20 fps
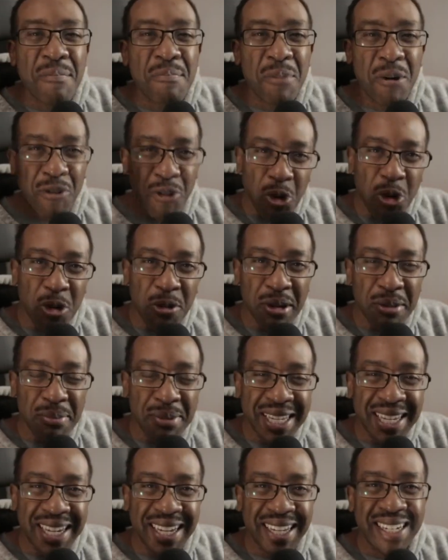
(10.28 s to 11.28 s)
Before we
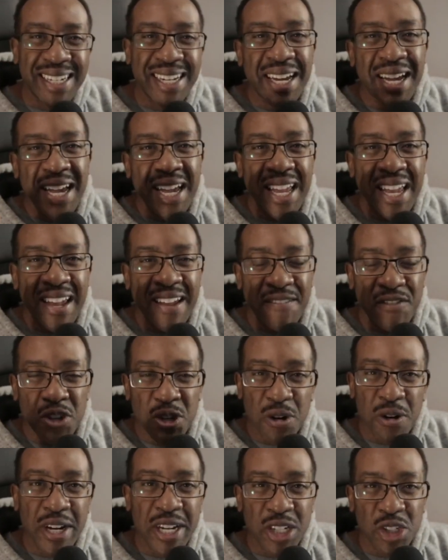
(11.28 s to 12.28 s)
begin, if
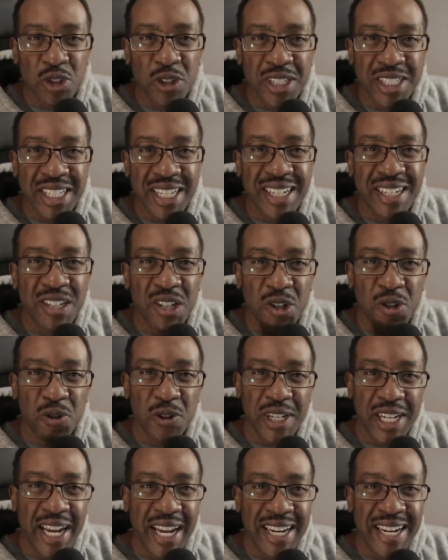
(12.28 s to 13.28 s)
you're interested in
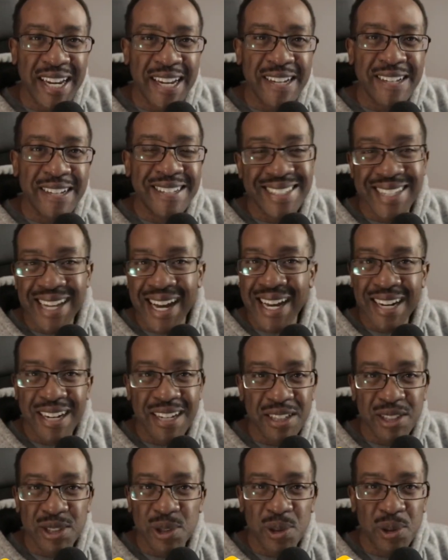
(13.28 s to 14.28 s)
creating side
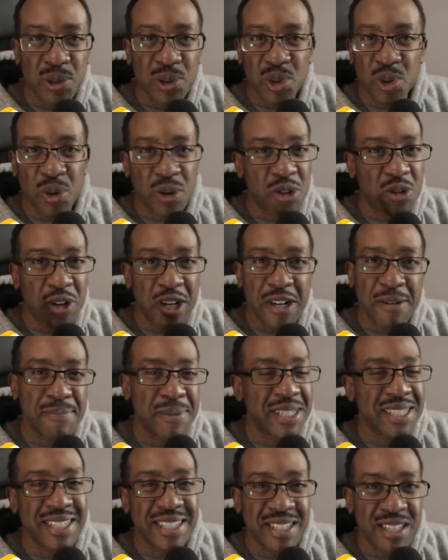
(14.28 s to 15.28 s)
hustles or creating
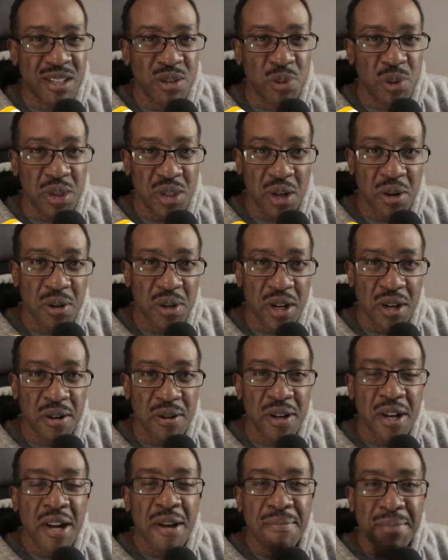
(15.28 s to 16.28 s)
businesses with no code,
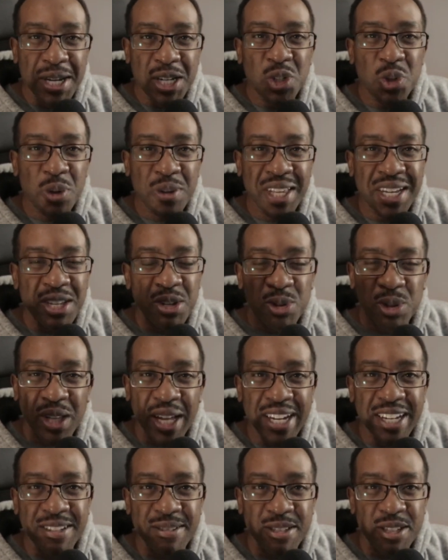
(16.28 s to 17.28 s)
make sure that you
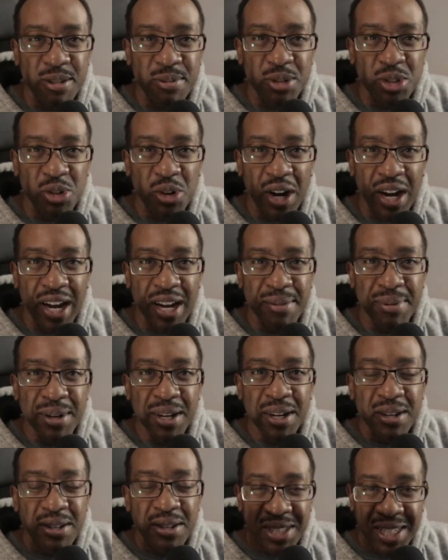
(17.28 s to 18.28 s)
like and subscribe
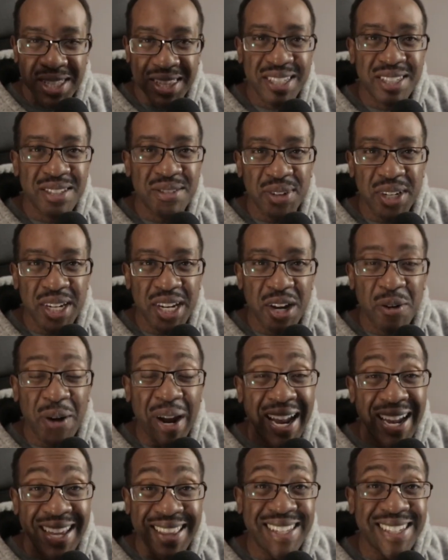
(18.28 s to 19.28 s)
to this video
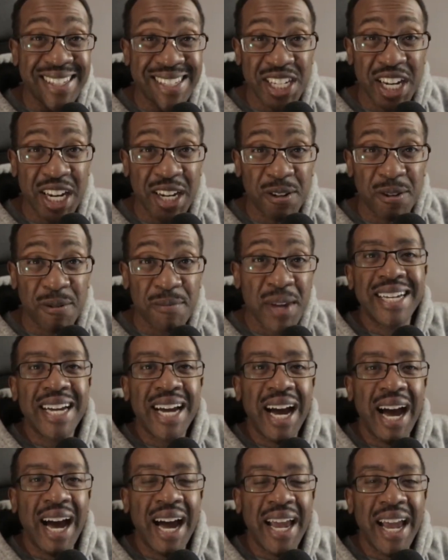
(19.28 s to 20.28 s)
and this channel.
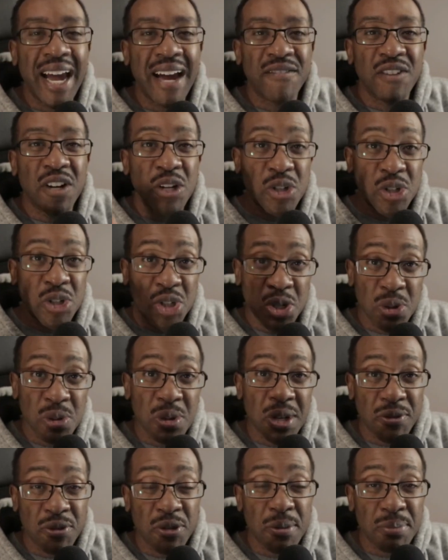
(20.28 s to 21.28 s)
I have two
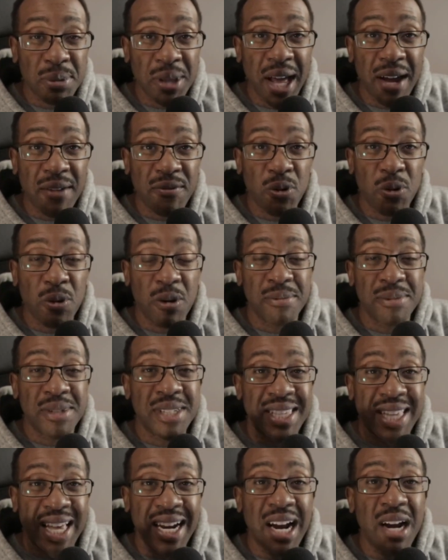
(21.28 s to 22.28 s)
different platforms
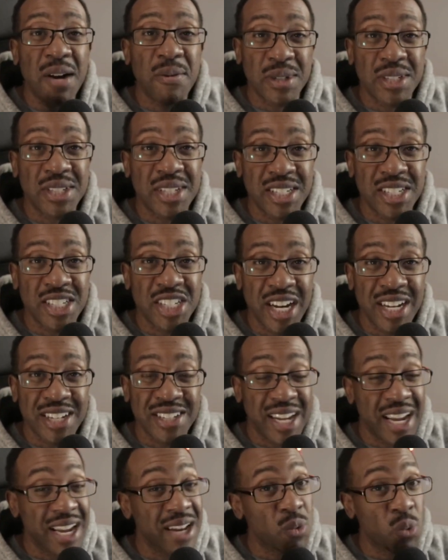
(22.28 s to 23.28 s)
that I would suggest,
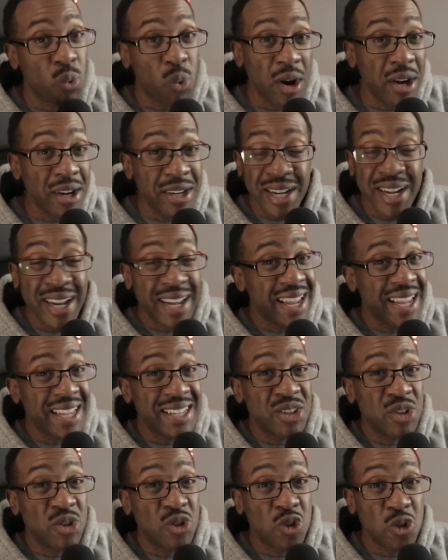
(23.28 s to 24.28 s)
and one is
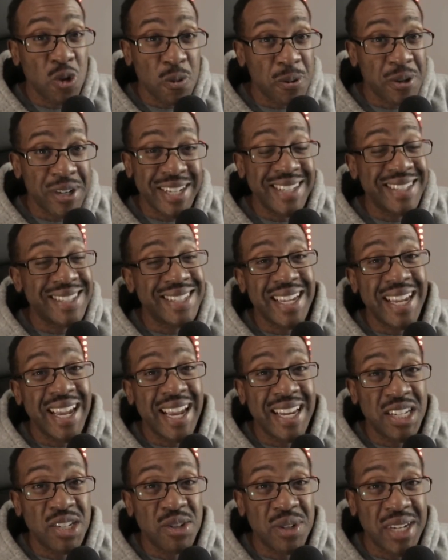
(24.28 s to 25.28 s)
super easy
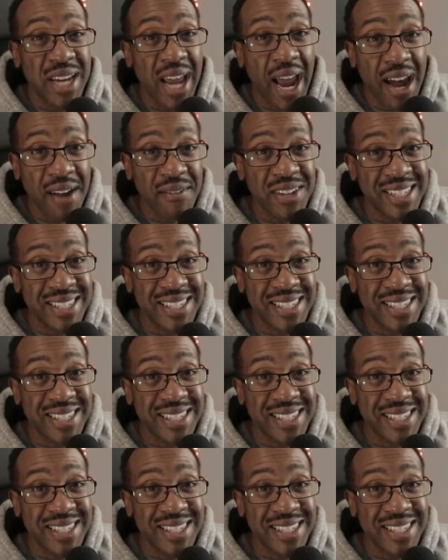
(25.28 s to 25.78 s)
and you can have it